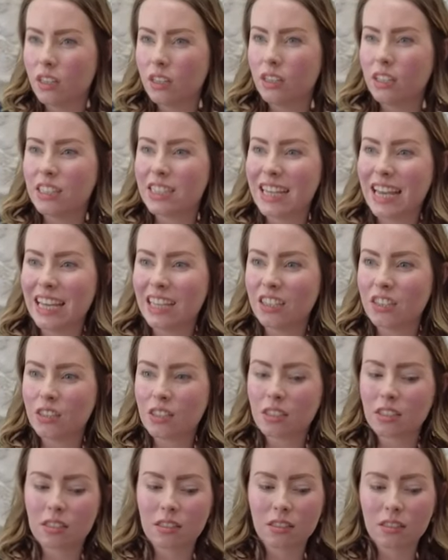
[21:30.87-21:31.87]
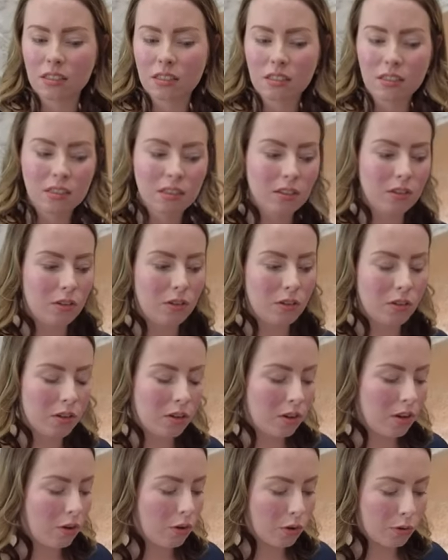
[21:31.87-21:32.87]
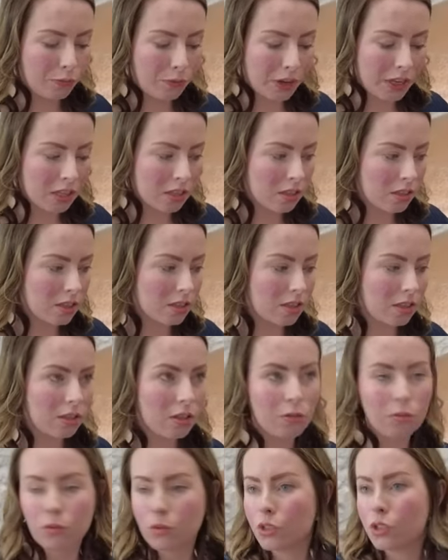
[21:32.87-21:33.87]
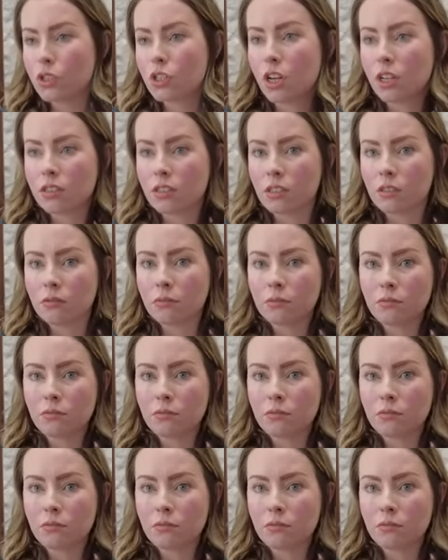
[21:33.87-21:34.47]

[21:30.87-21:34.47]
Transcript: like tails or faints, we'll just cut it.